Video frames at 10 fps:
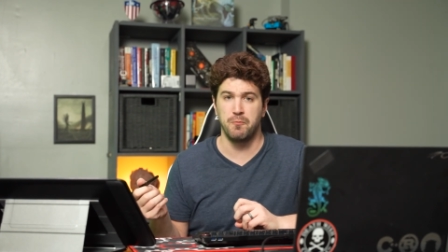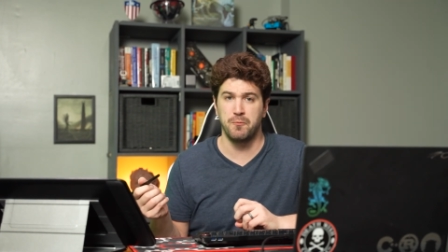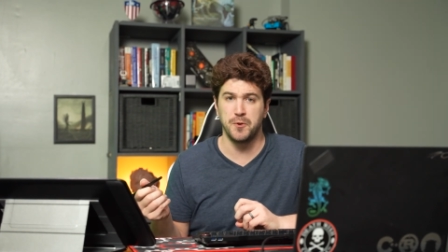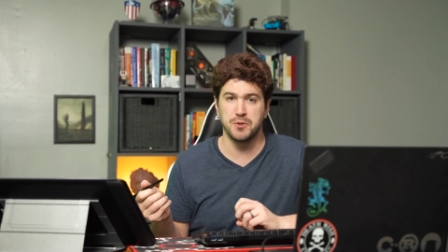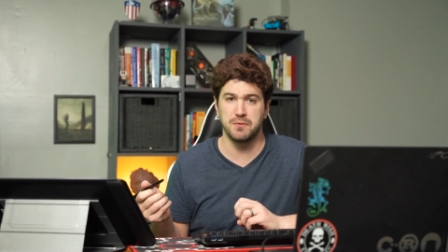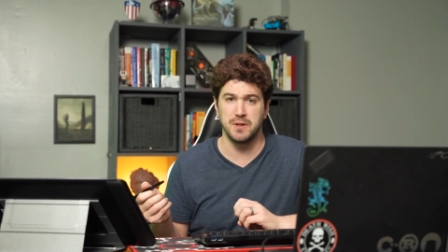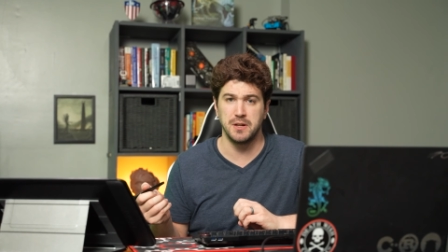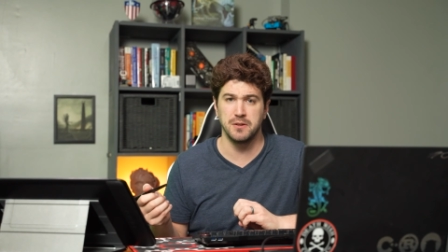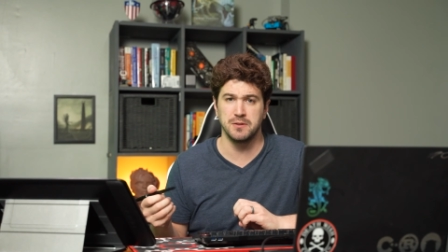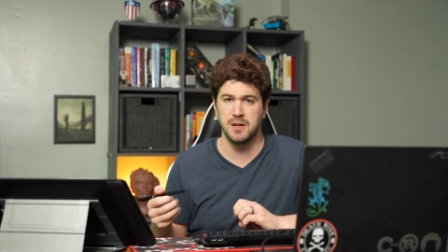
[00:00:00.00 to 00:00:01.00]
future
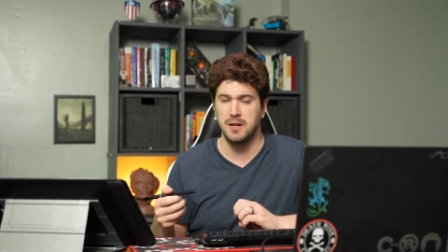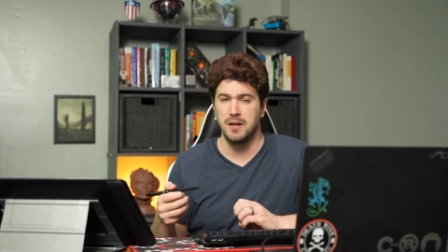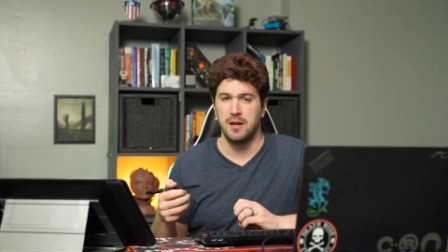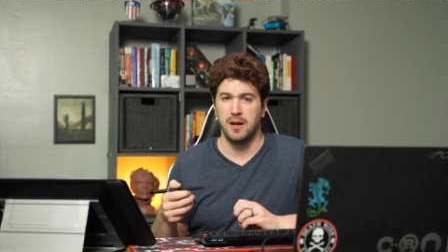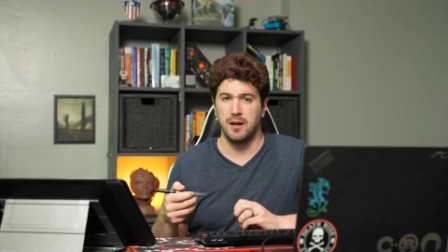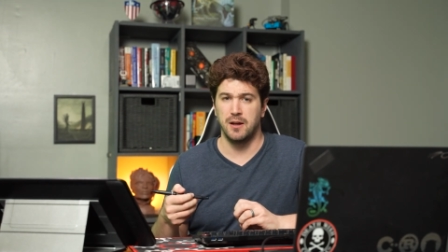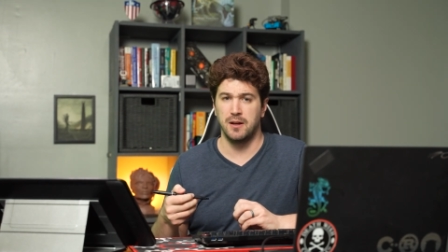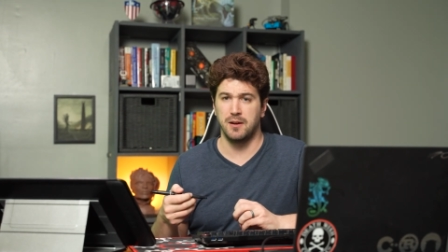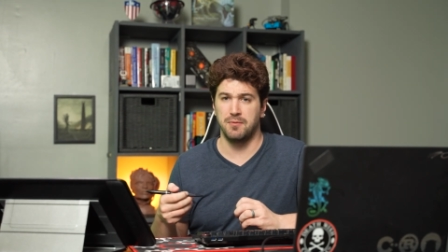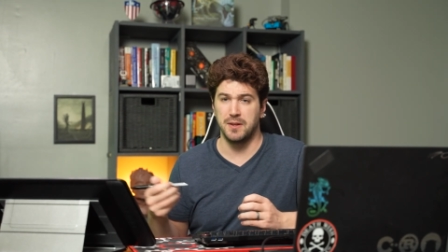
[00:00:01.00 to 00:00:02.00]
videos
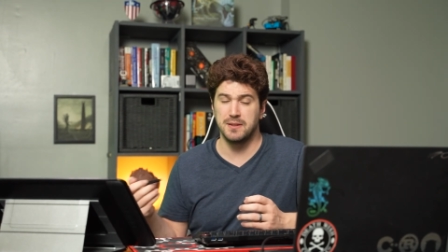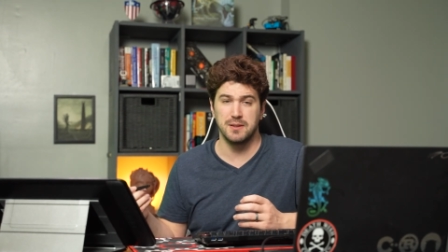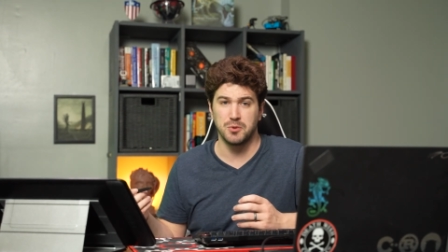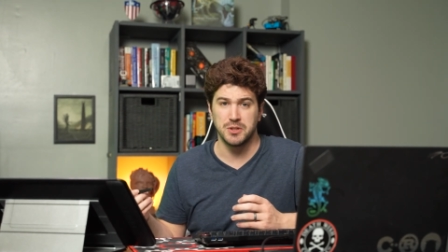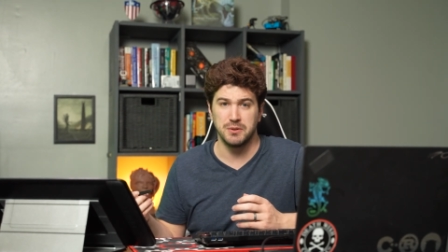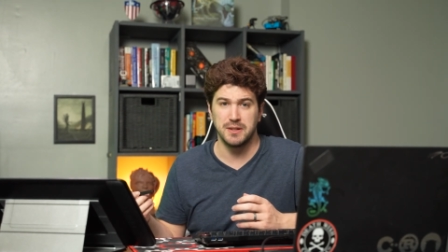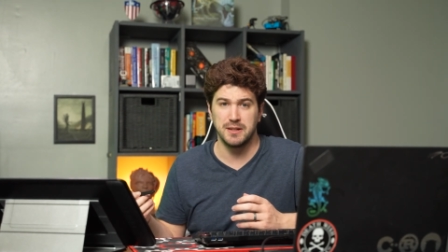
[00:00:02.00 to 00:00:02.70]
of things that we're doing